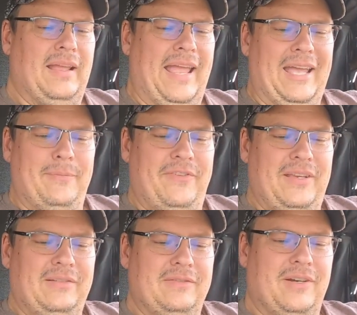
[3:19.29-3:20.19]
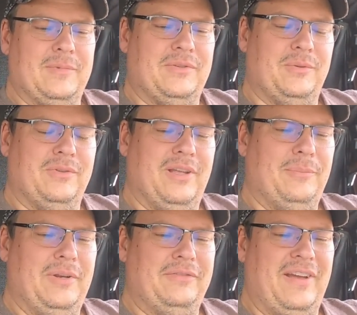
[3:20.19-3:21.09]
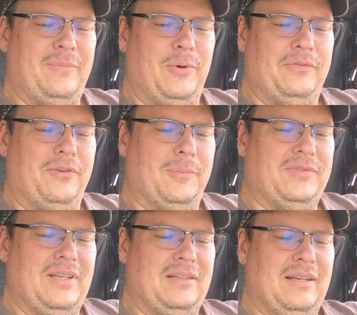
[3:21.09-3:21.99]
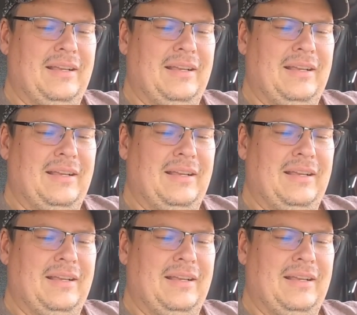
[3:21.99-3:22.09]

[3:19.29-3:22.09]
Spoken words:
AbbVie, pharmaceutical company, at 5.4%.